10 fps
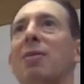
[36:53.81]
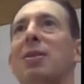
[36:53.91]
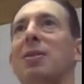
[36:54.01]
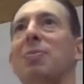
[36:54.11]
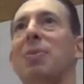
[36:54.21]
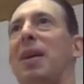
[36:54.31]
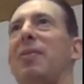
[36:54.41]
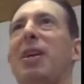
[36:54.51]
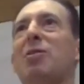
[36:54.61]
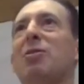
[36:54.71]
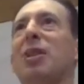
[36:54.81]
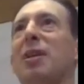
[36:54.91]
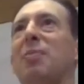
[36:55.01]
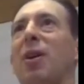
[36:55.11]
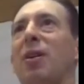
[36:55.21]
It's a kind of
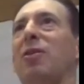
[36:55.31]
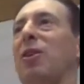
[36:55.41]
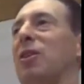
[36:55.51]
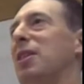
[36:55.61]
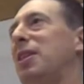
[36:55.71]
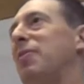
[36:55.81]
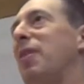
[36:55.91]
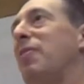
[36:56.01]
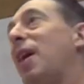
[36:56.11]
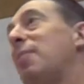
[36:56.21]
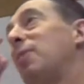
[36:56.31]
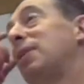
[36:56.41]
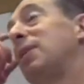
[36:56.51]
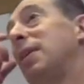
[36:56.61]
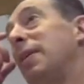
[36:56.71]
interesting part of New York City, very
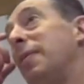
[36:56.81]
vibrant,